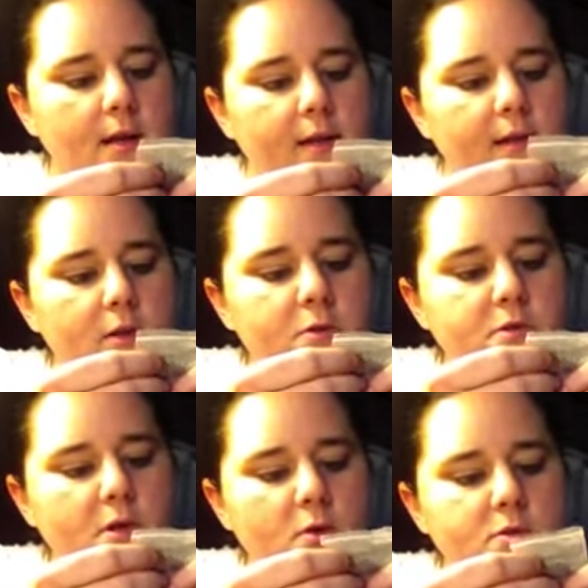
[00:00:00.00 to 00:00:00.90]
And little
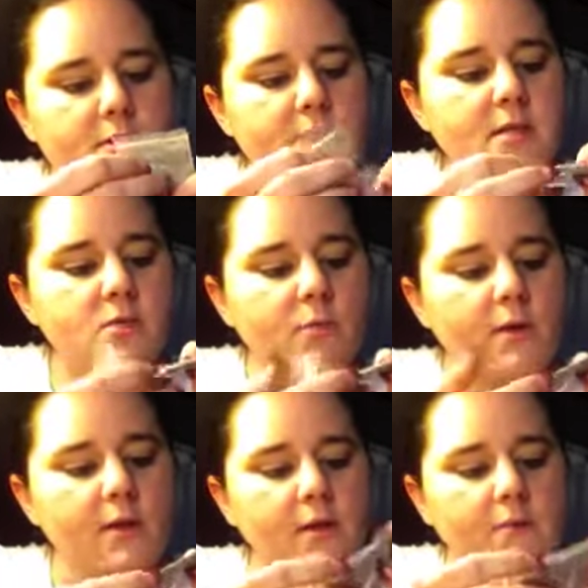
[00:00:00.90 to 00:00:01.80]
circles. This is
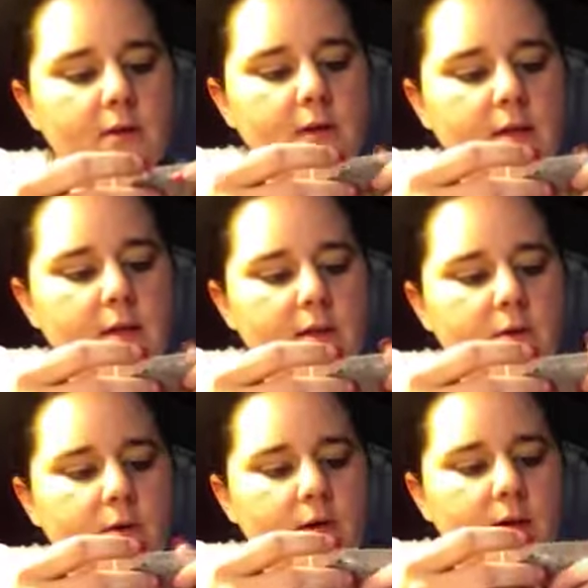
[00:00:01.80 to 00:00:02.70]
really, really
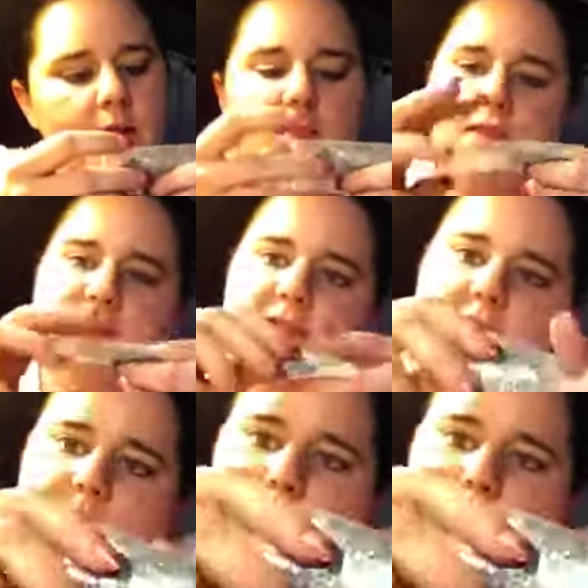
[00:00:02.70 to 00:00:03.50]
cute. This is a